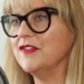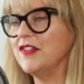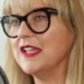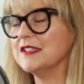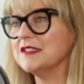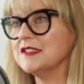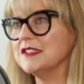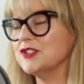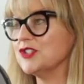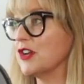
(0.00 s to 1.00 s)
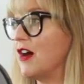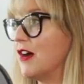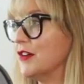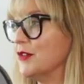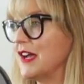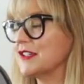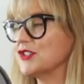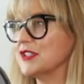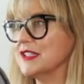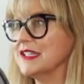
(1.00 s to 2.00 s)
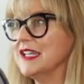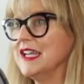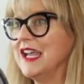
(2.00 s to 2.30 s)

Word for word: event in Chicago, actually,